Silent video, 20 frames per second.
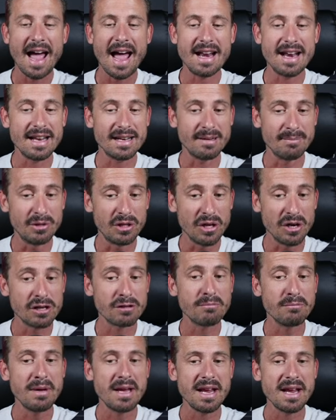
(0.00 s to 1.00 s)
and it
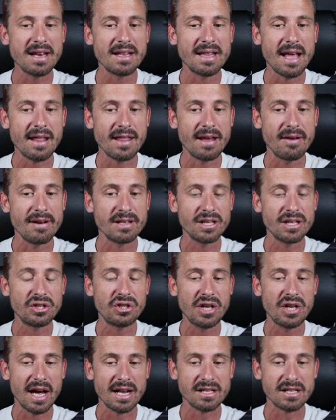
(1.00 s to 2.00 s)
does mean that there is a
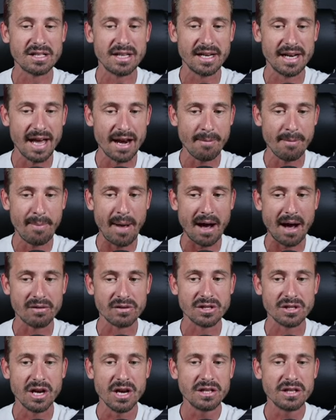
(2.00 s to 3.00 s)
chance to get a
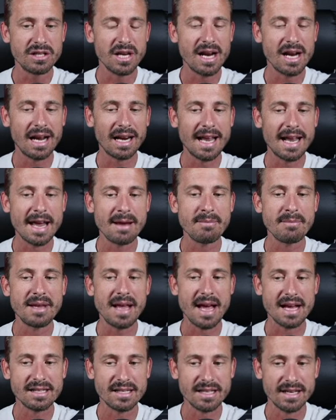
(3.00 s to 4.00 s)
bounce to claim
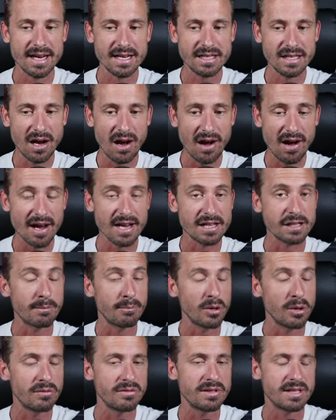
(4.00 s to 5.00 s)
yesterday's highs
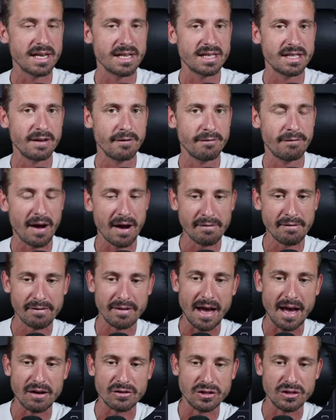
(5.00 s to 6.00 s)
above
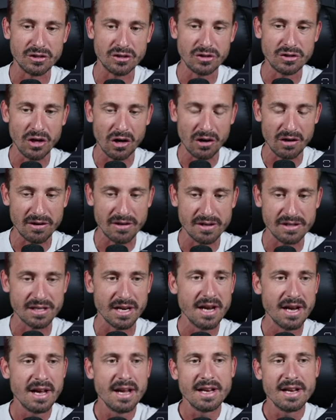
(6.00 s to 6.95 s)
$65,000.